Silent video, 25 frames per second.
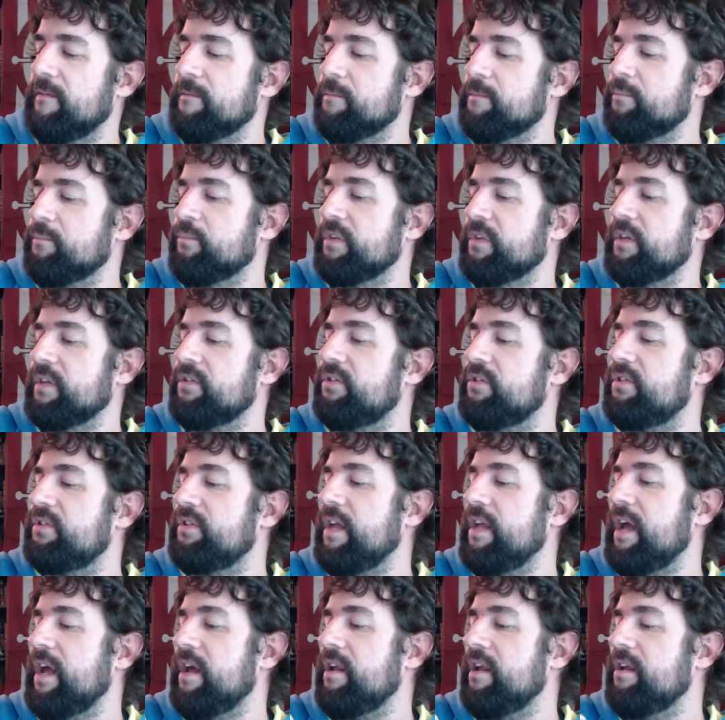
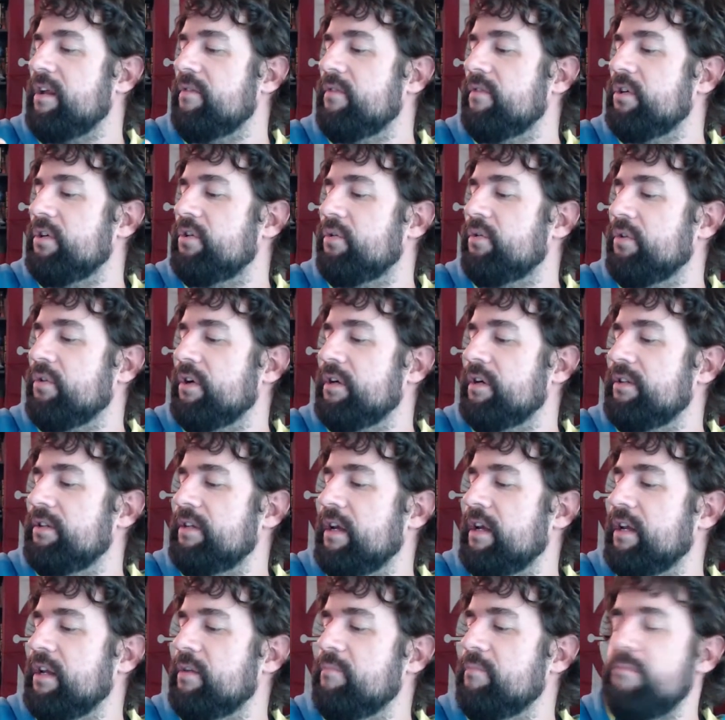stat inventory
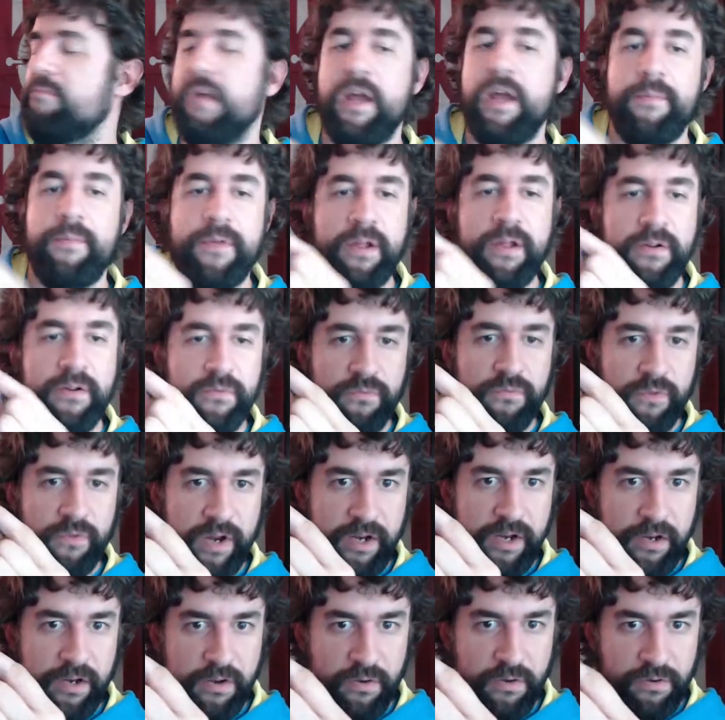data map and
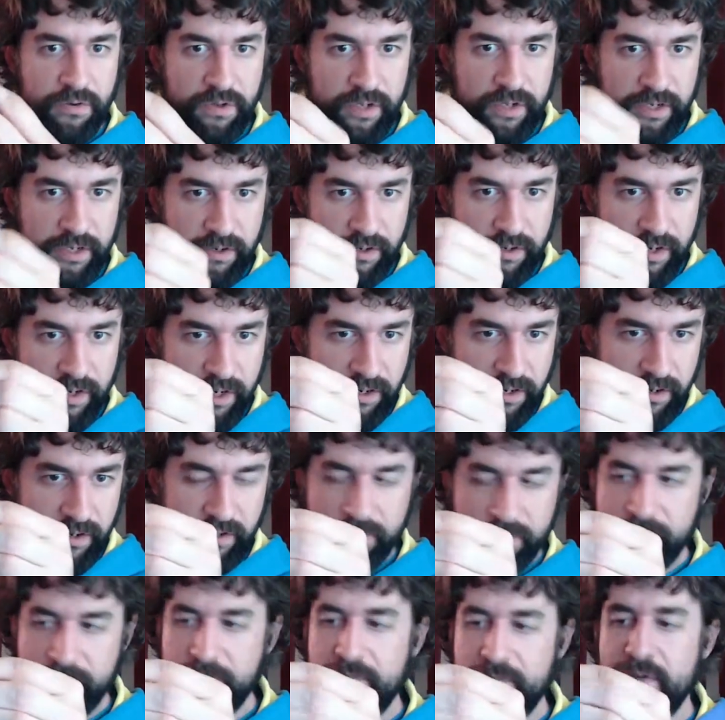radio clicker here,
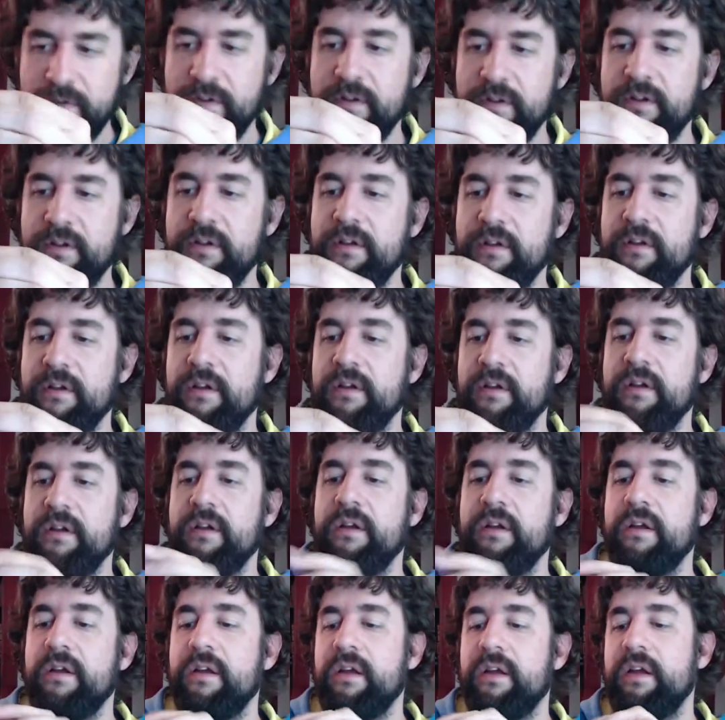
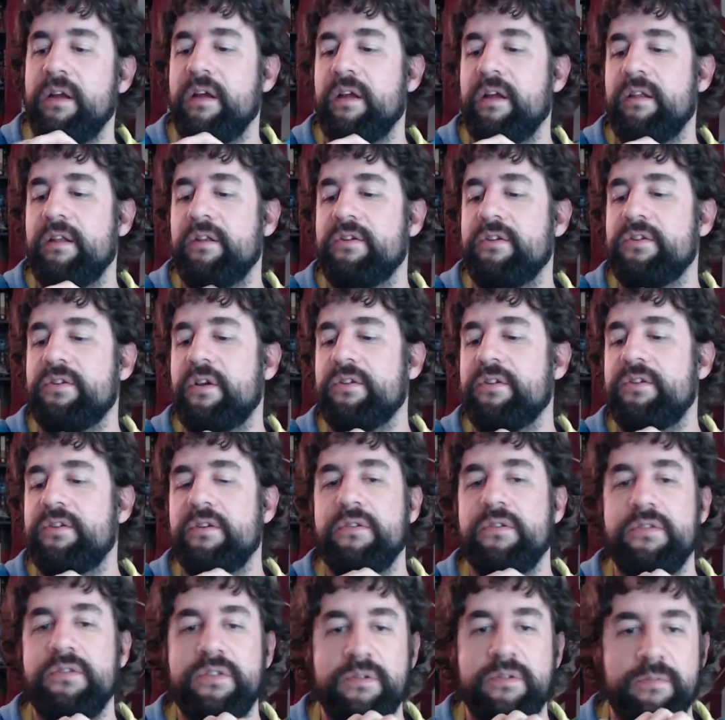and there's also
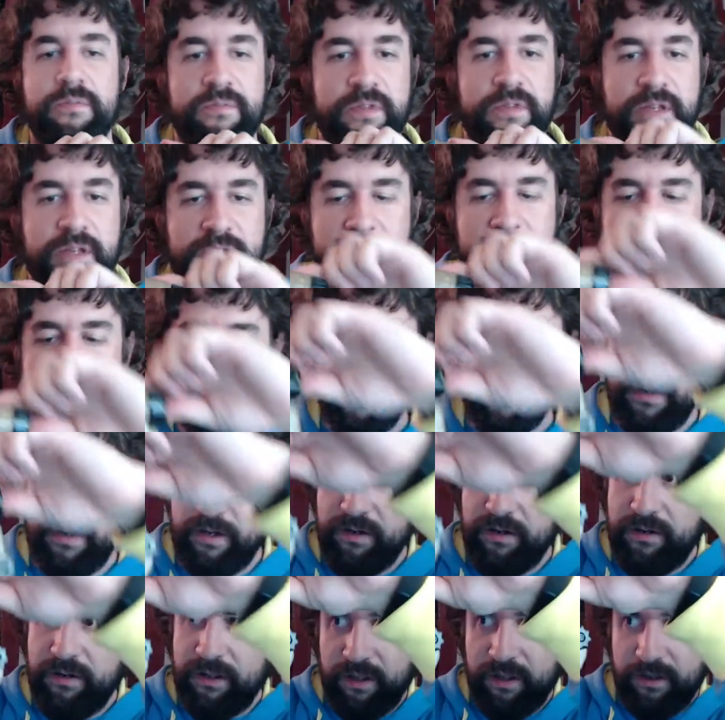some things up here
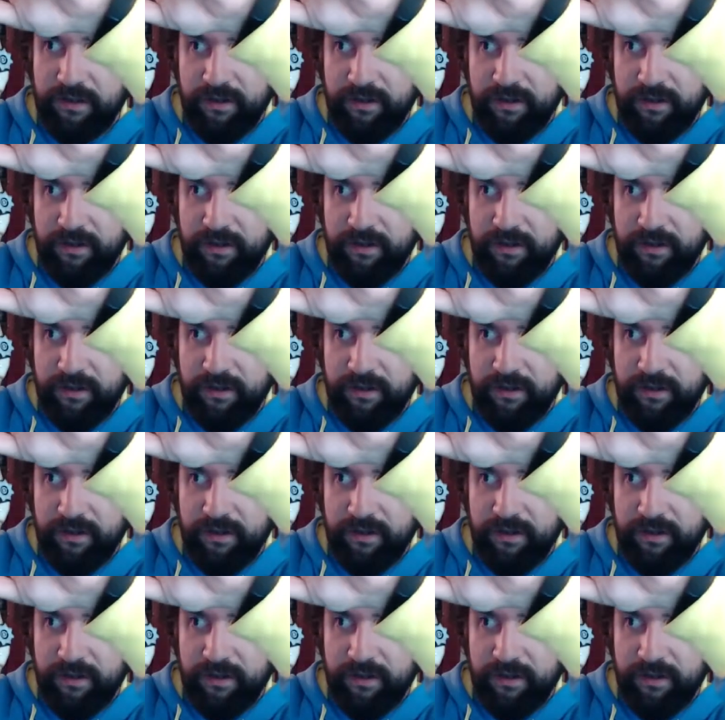that